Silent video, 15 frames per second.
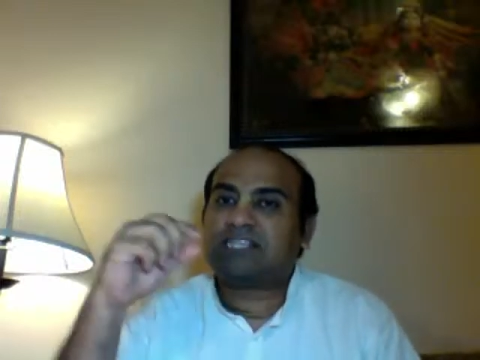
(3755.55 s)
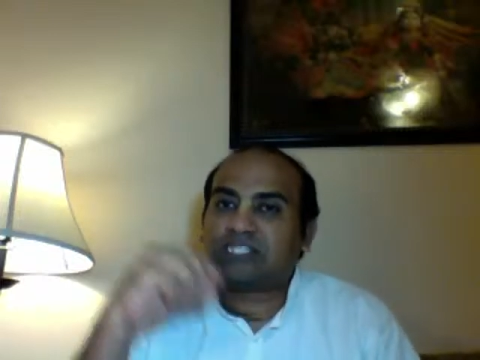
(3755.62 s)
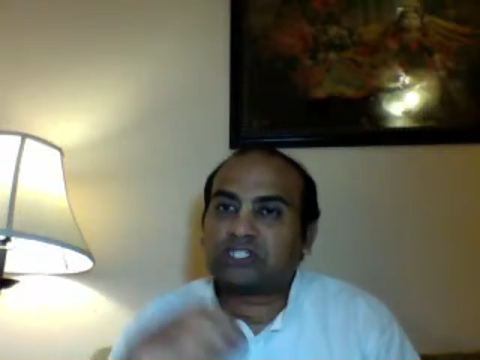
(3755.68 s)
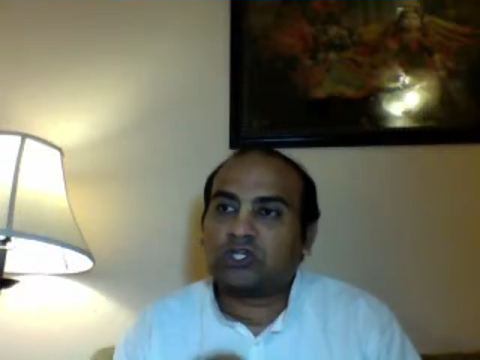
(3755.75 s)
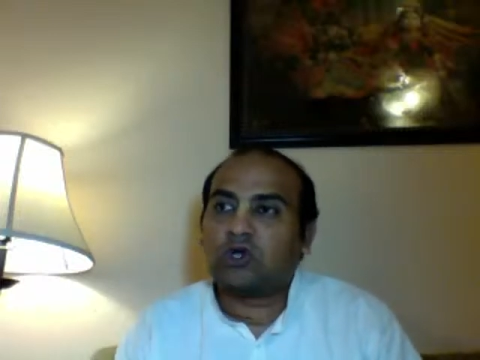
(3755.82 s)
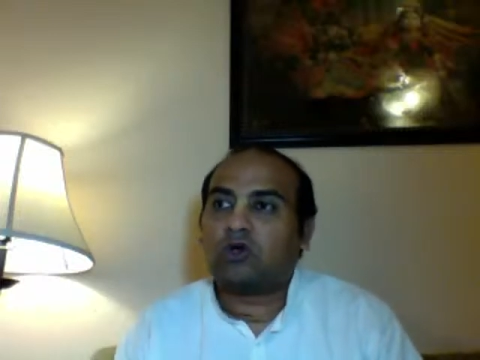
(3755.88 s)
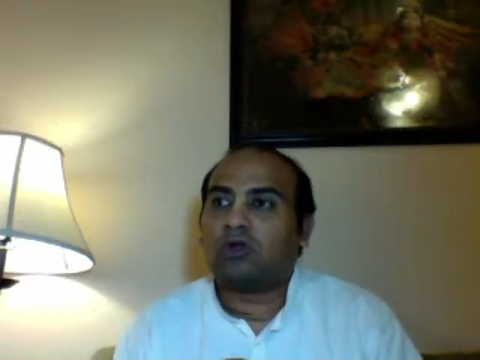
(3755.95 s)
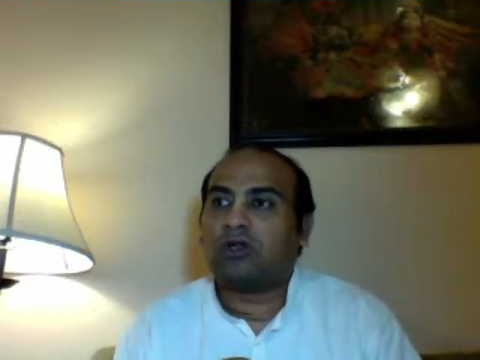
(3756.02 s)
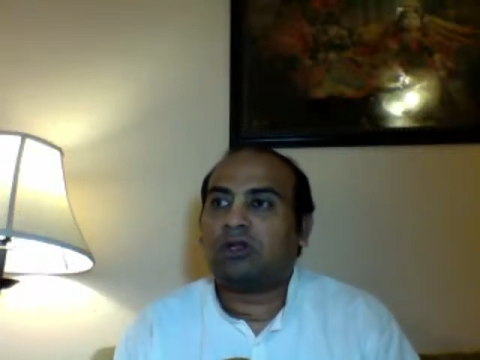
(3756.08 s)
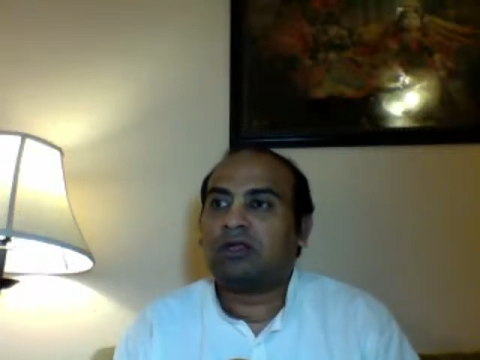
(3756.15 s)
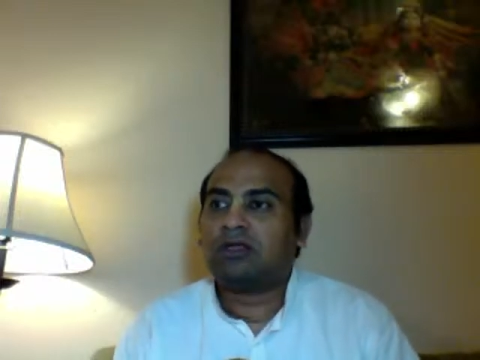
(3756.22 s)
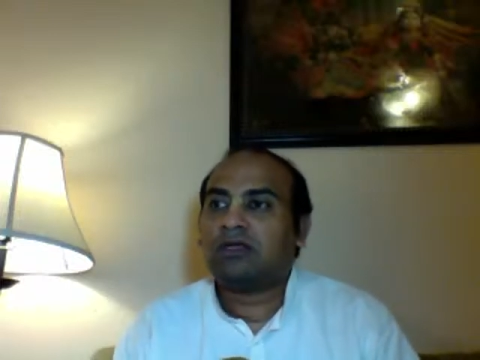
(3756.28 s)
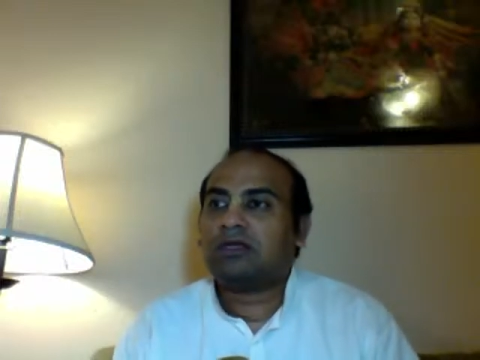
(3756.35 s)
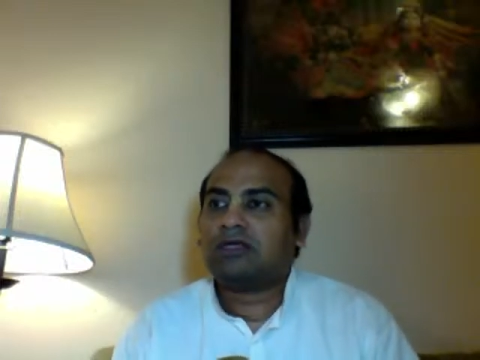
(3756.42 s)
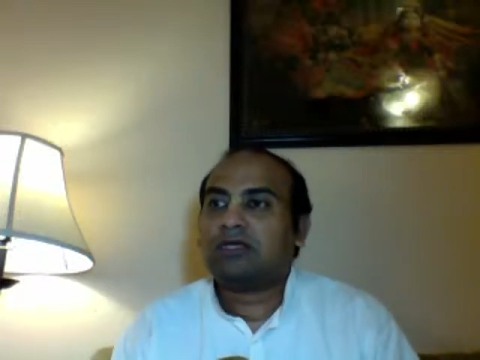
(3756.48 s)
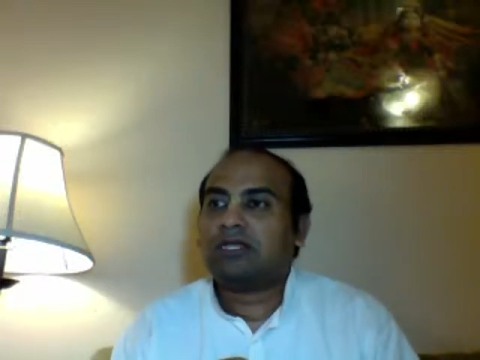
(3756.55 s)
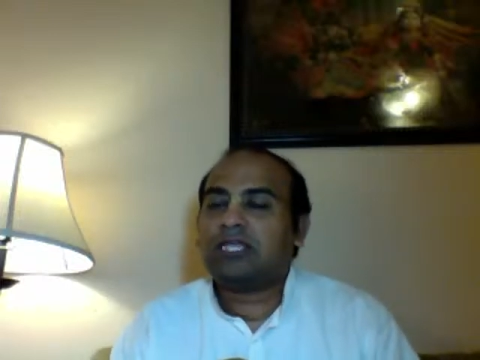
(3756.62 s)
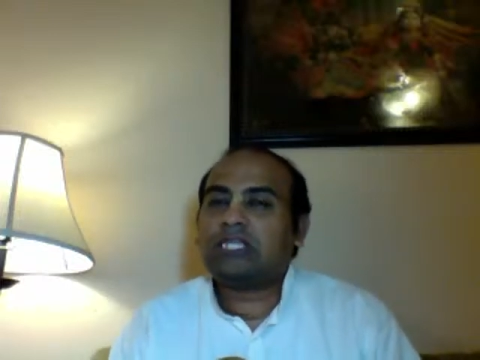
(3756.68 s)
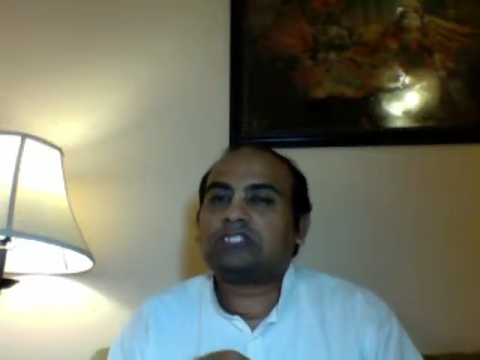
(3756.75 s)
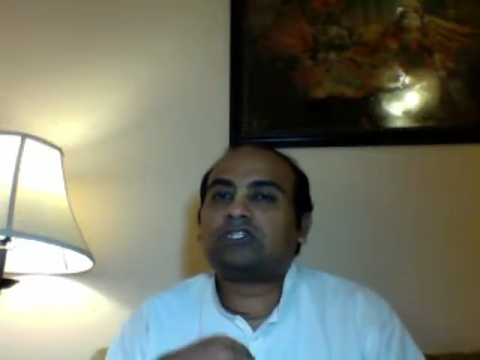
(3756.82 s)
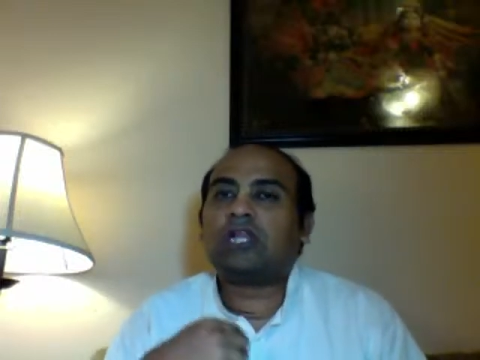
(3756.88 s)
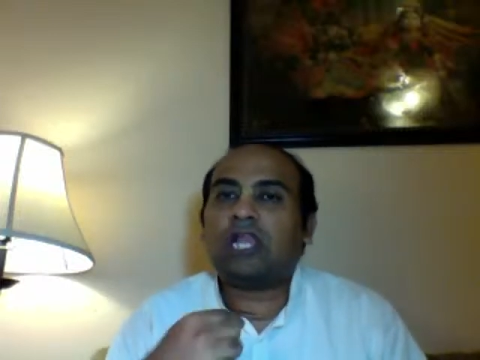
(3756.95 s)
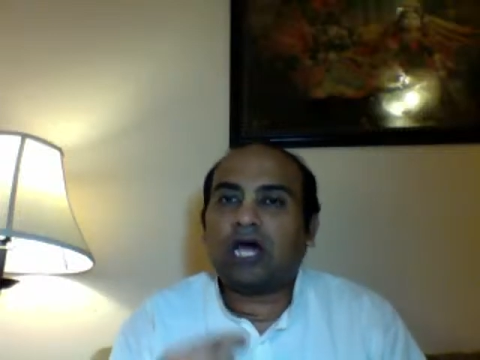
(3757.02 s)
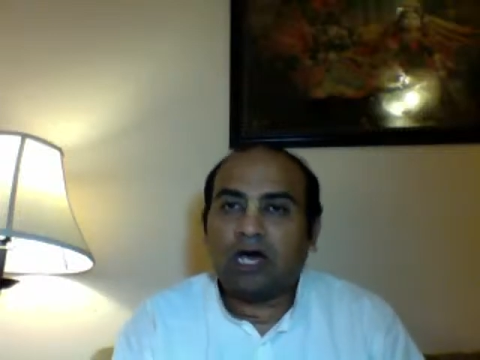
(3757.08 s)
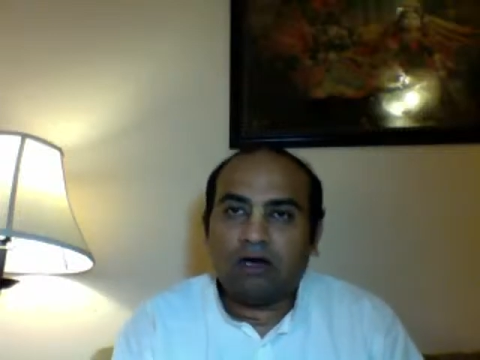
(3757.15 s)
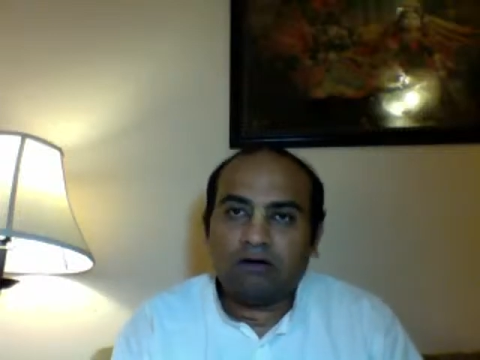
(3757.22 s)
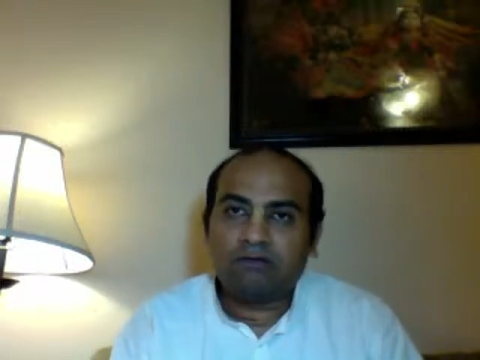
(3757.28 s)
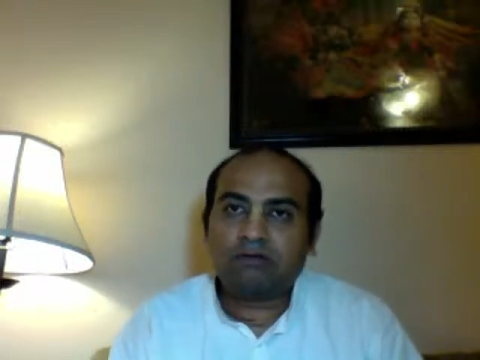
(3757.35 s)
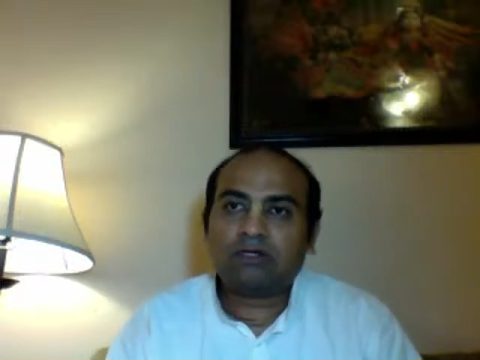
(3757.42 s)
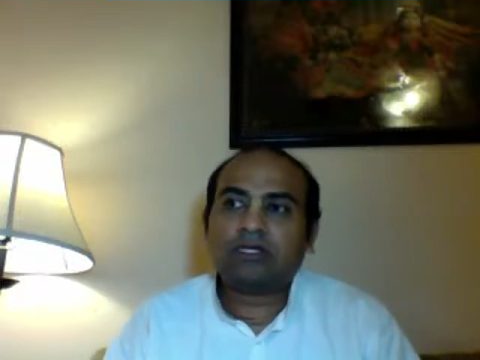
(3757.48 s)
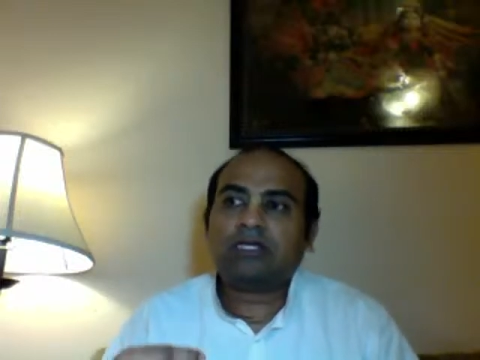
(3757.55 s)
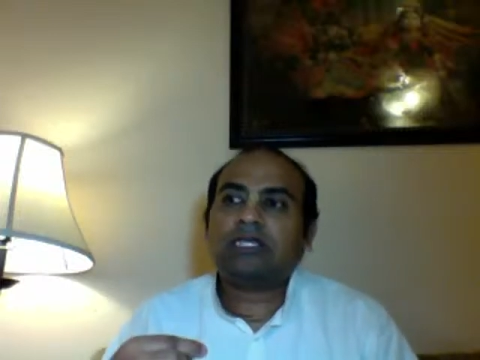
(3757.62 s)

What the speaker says: soul is to love,